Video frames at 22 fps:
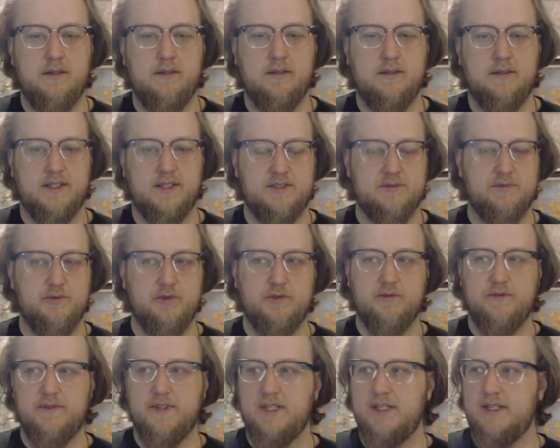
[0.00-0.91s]
Let's move
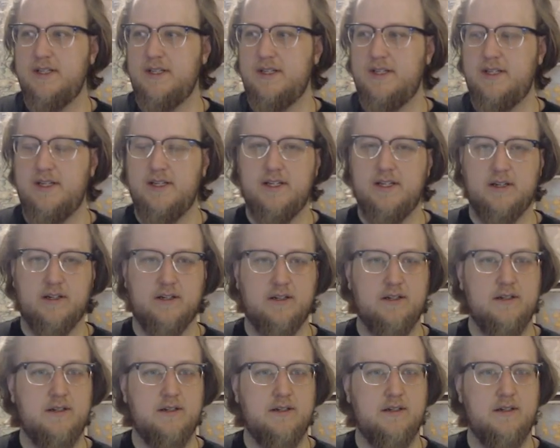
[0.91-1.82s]
in
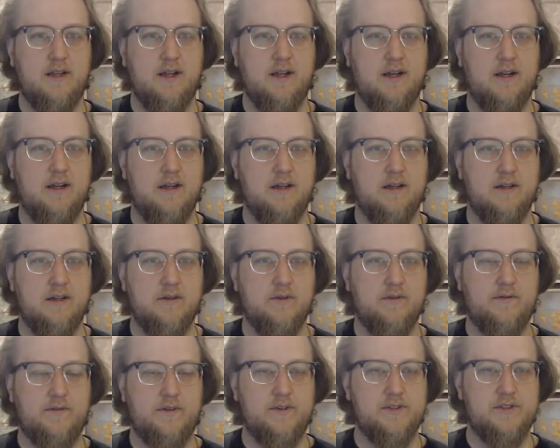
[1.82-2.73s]
here.
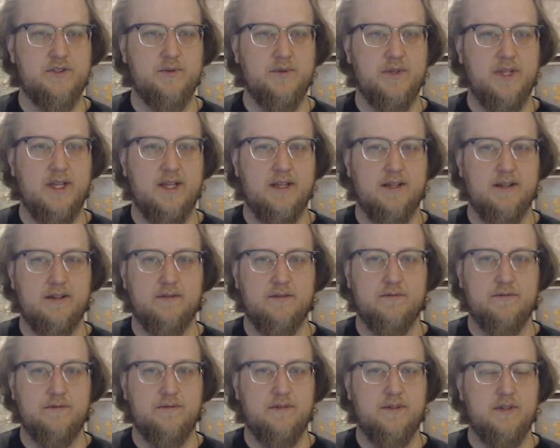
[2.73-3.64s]
First, we have